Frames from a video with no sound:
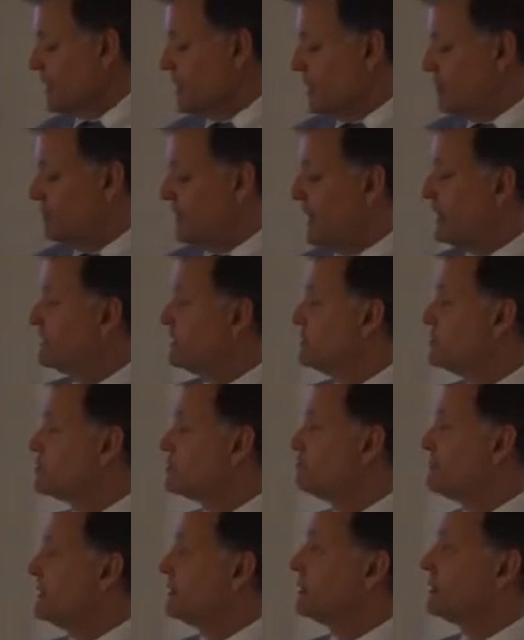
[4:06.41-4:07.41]
that is
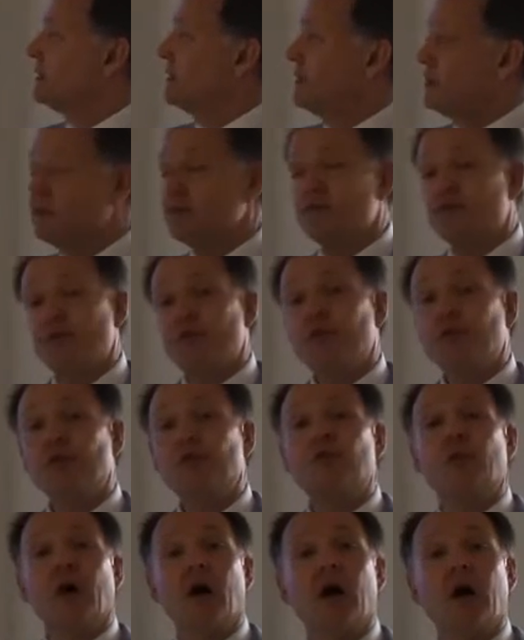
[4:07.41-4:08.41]
built
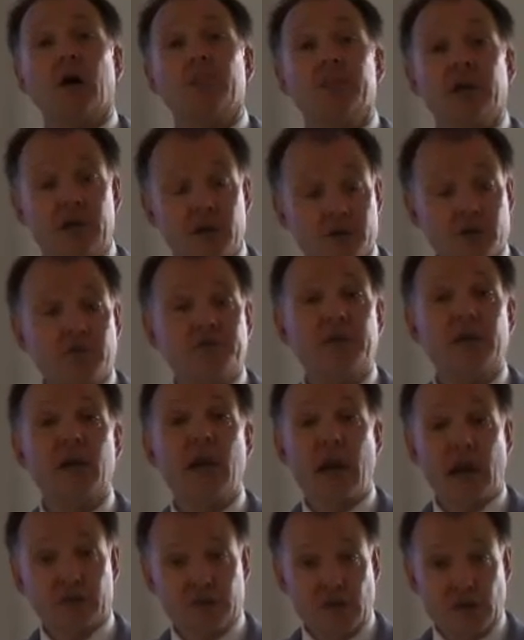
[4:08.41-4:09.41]
into each of the
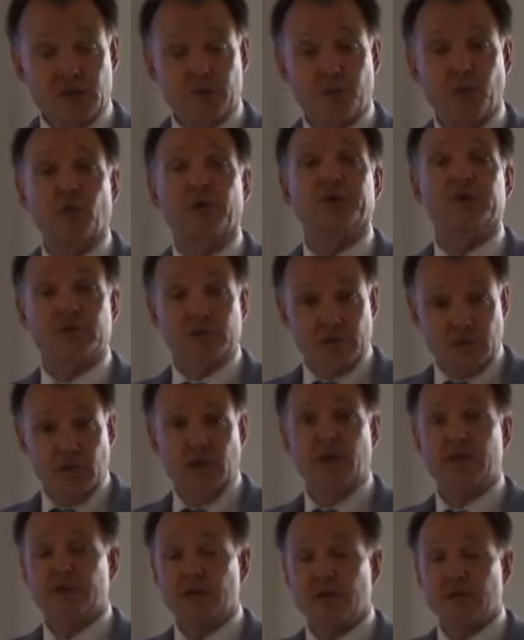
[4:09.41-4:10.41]
access points, the
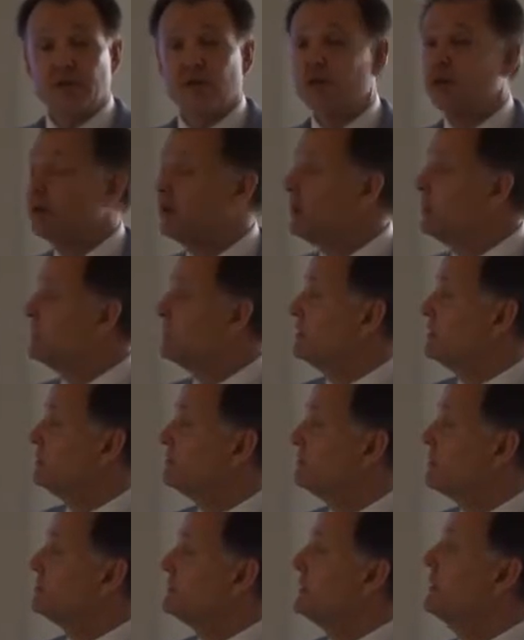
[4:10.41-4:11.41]
1830 and
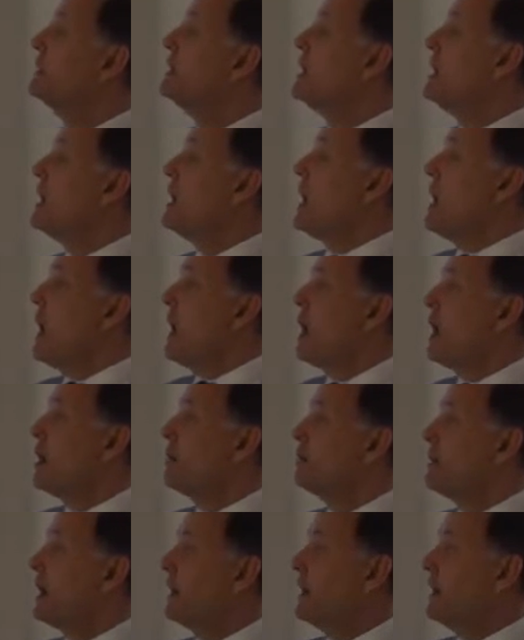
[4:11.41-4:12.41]
1850.
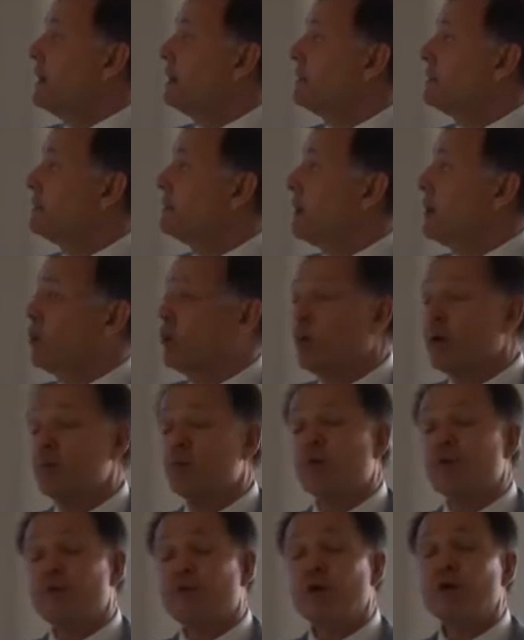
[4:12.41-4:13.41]
We
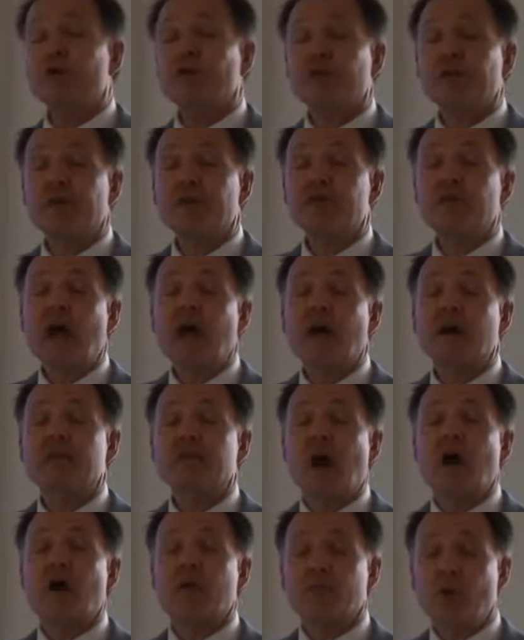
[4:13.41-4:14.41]
refer to this as
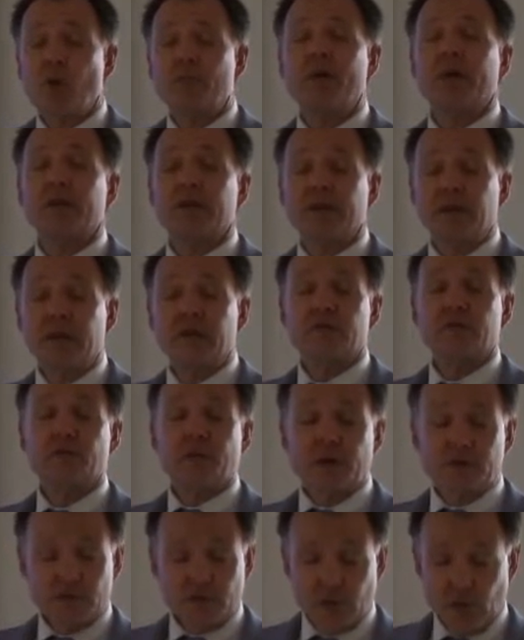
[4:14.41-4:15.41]
our Mobility
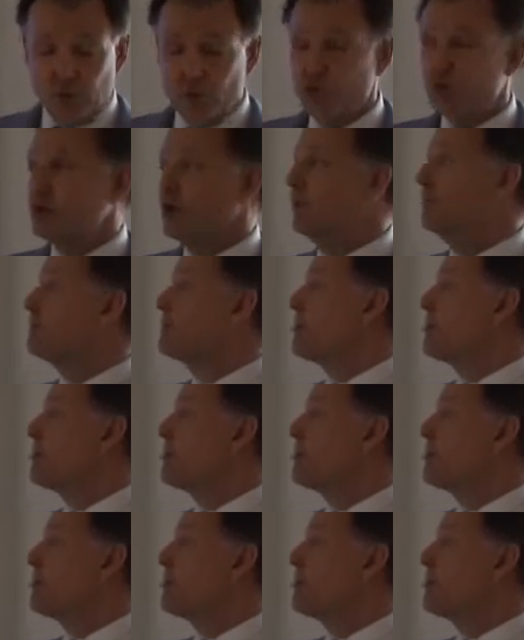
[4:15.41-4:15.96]
Express solution.